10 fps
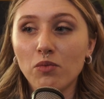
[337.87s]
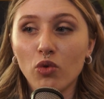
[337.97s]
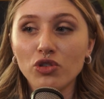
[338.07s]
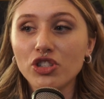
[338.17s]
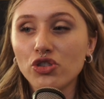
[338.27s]

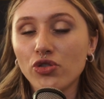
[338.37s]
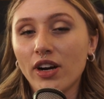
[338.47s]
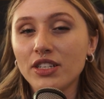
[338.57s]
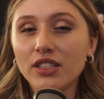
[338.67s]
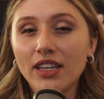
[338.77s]
or just
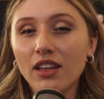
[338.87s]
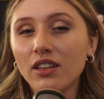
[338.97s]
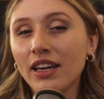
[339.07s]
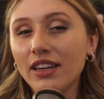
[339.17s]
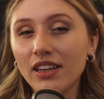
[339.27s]
trying to get
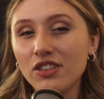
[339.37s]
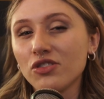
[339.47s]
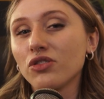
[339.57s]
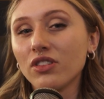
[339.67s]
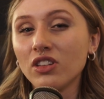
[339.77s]
like a
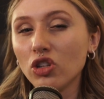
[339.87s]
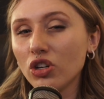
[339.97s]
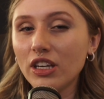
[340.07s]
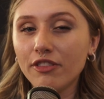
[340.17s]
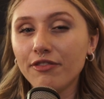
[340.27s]
certain
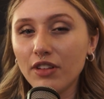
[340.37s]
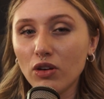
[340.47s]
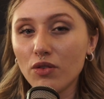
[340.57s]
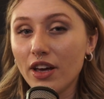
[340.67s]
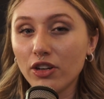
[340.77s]
look and
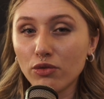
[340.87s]
feel that you're